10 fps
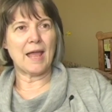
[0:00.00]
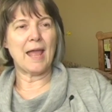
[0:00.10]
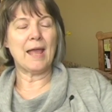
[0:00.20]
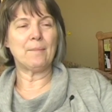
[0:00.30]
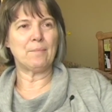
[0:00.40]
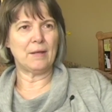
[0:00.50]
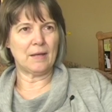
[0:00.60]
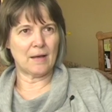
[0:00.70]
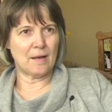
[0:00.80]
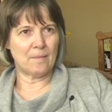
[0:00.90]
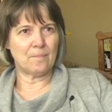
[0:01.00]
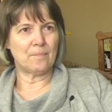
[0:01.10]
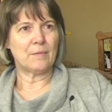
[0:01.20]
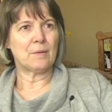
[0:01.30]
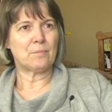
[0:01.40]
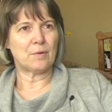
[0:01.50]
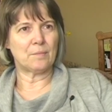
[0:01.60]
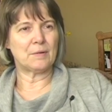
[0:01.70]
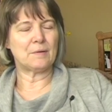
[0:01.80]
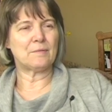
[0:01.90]
and become
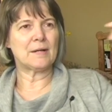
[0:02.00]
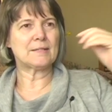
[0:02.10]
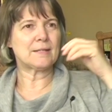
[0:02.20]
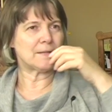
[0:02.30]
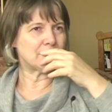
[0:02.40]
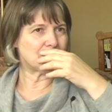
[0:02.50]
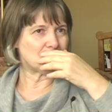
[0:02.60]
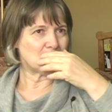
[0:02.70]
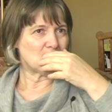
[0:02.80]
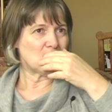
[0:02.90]
permanent residents.